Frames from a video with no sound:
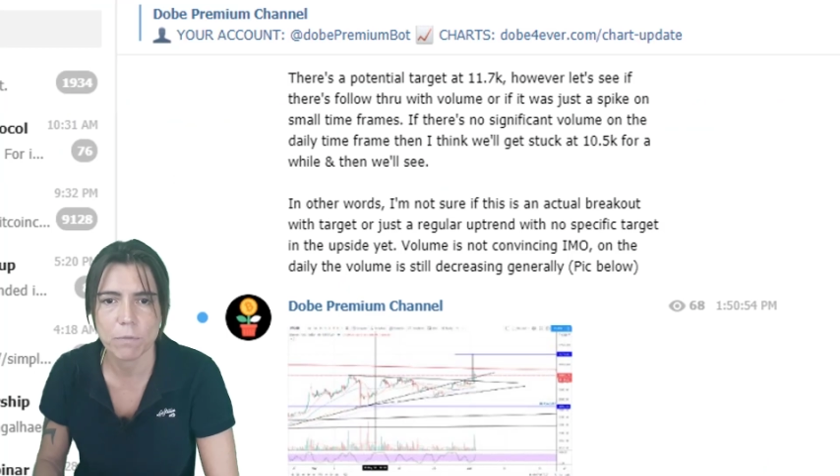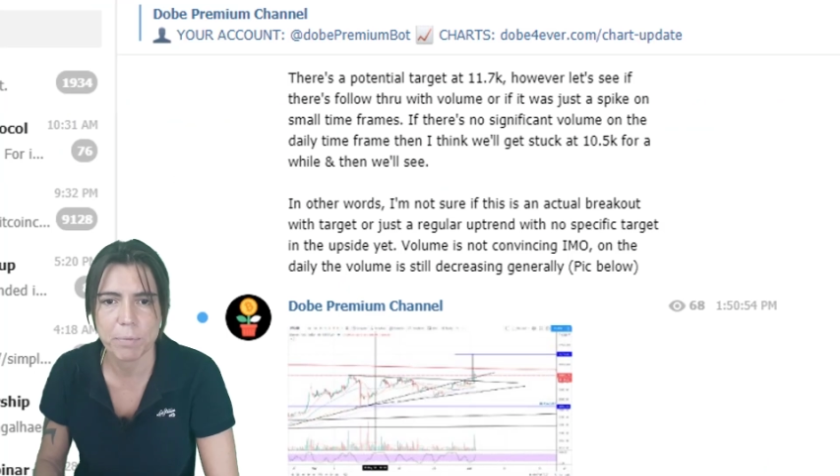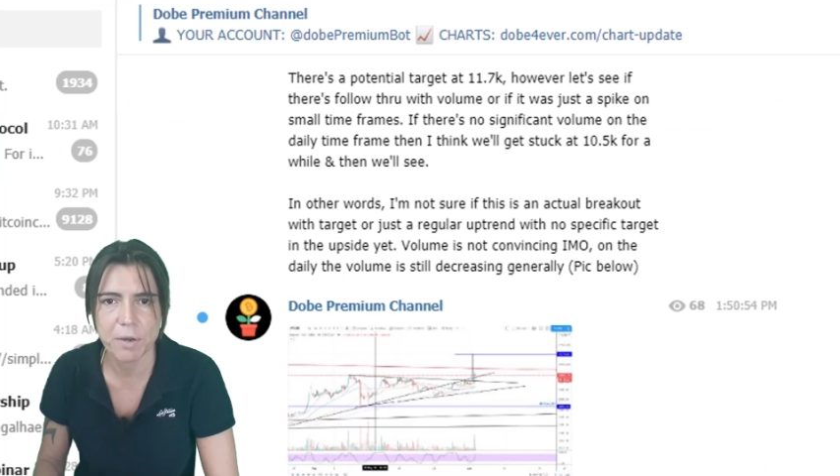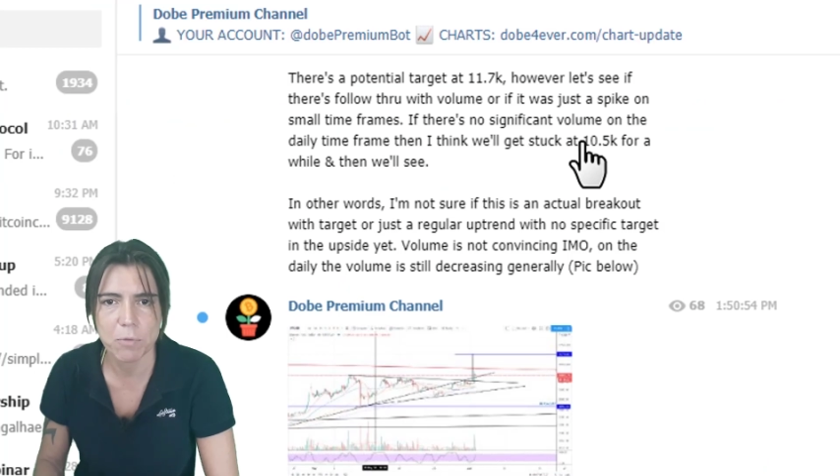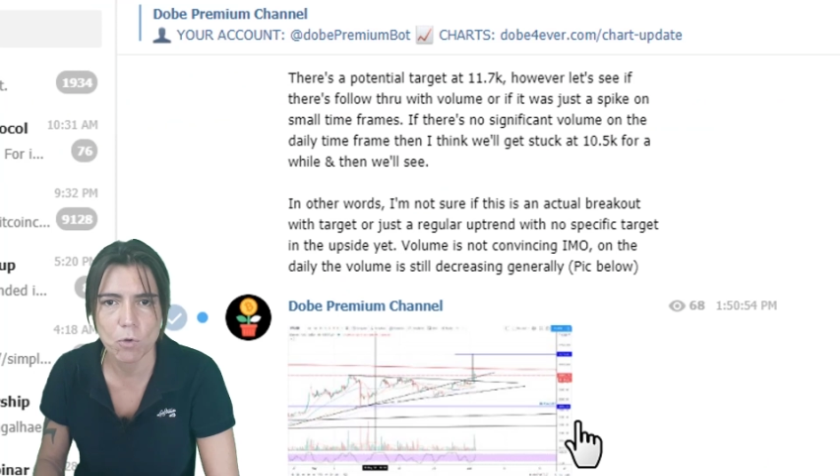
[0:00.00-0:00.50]
the
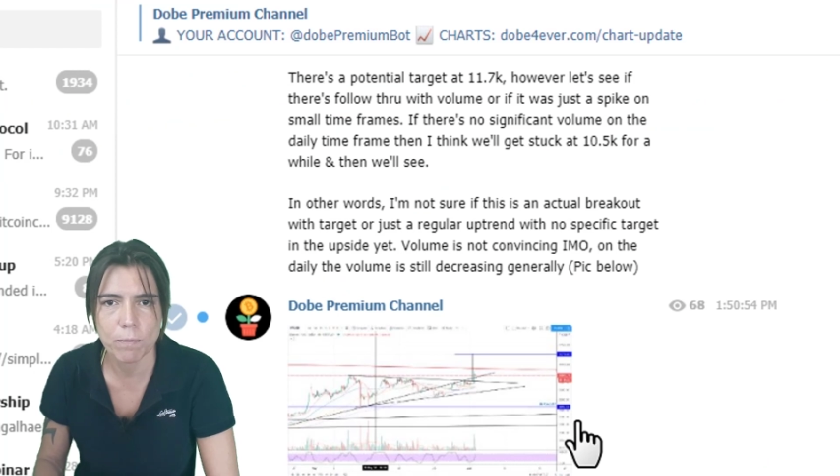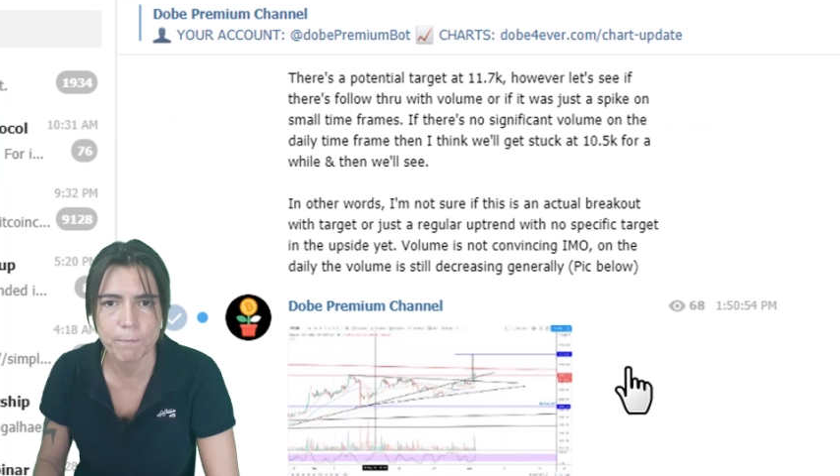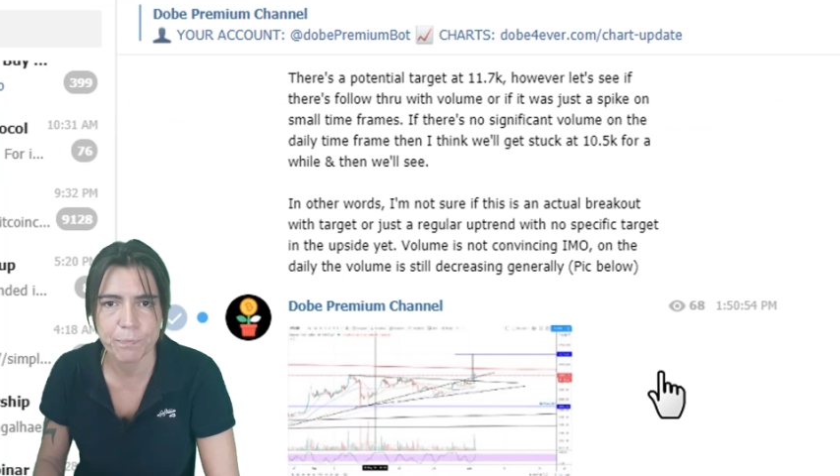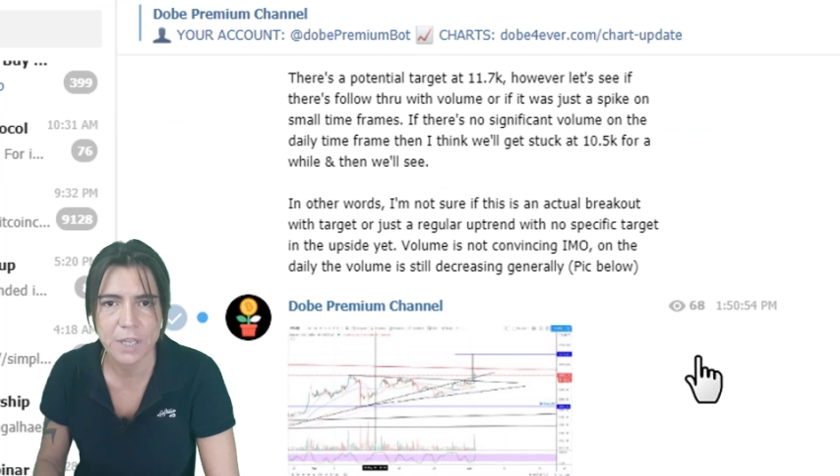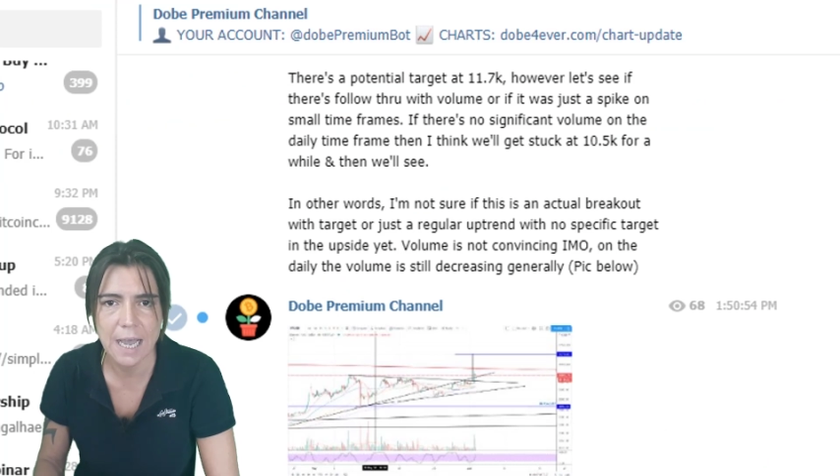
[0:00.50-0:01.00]

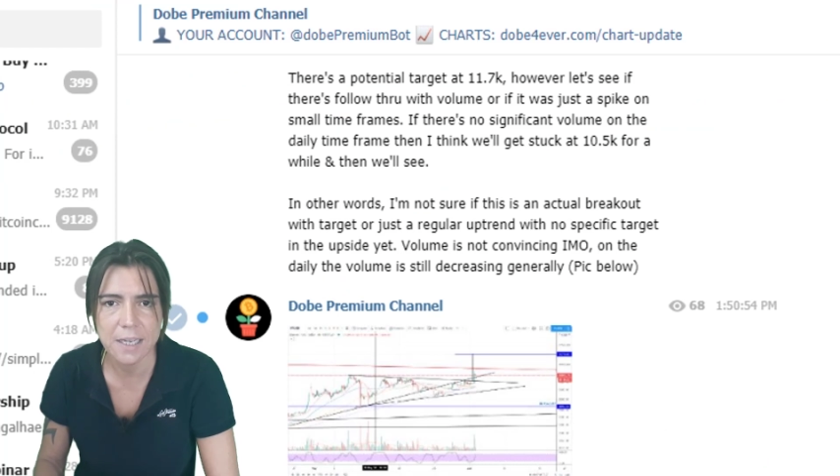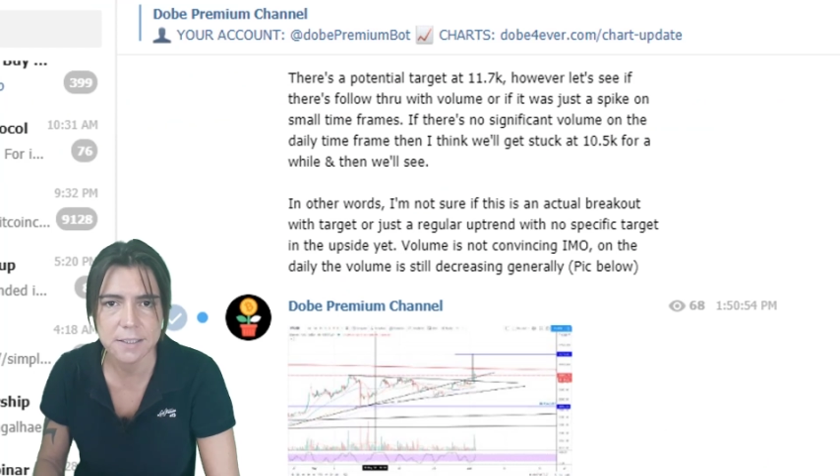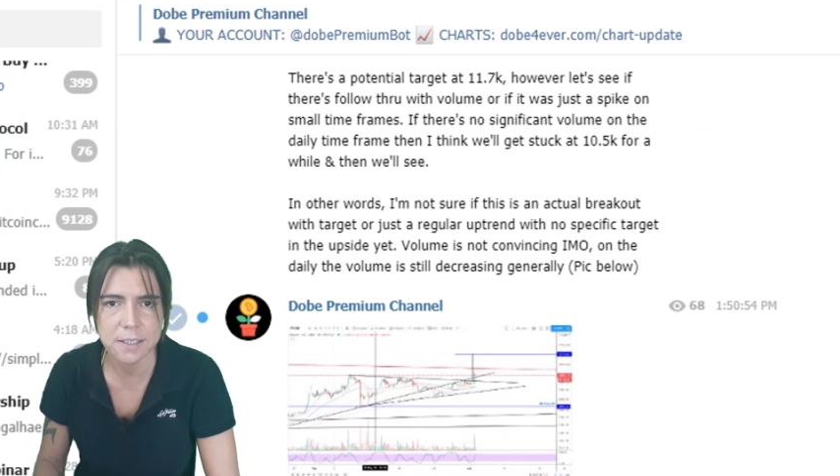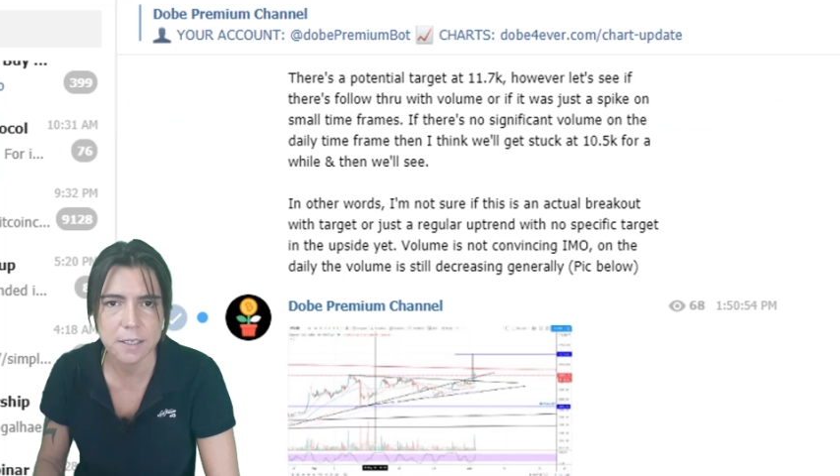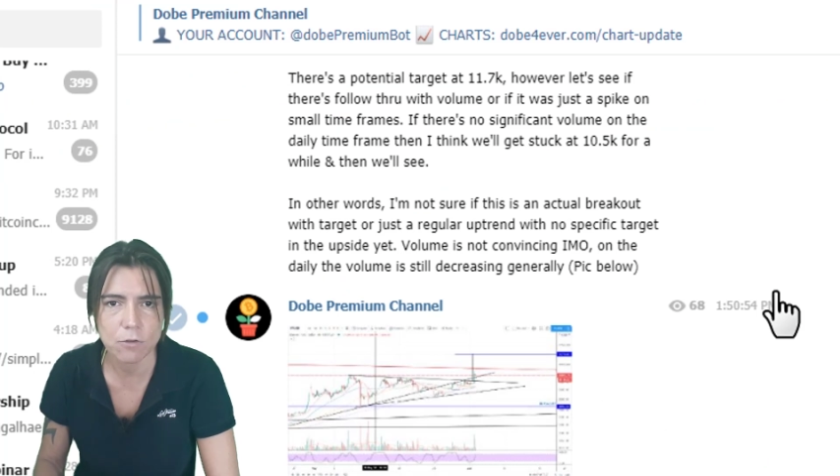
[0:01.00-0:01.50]
premium
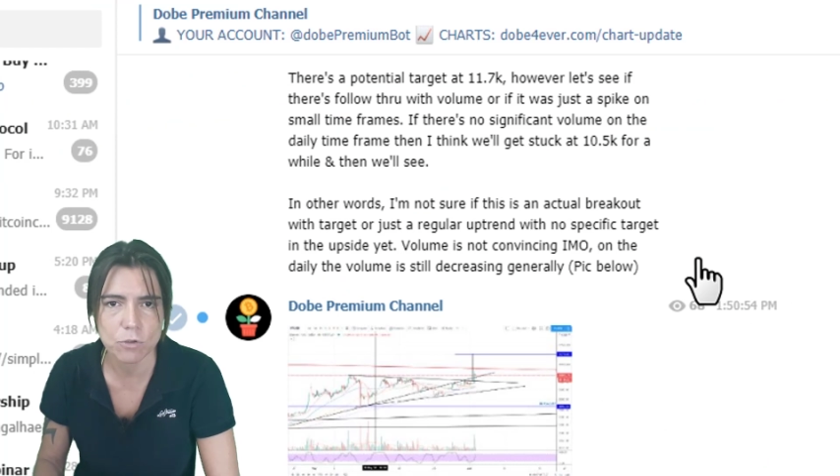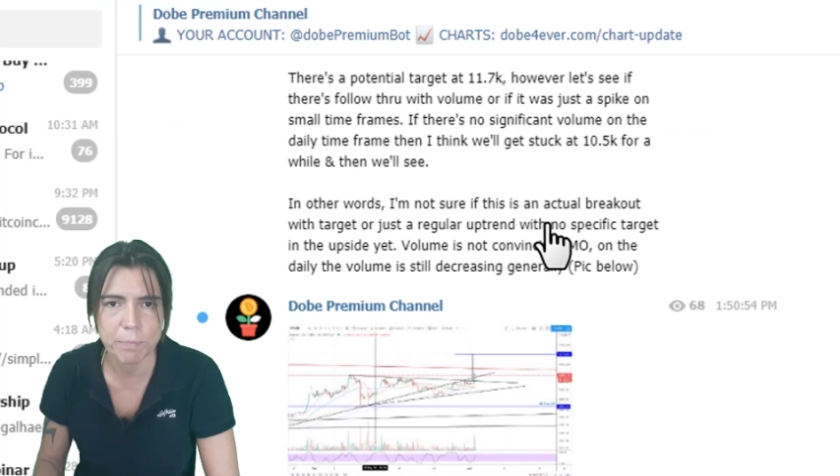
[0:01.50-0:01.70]
guys here on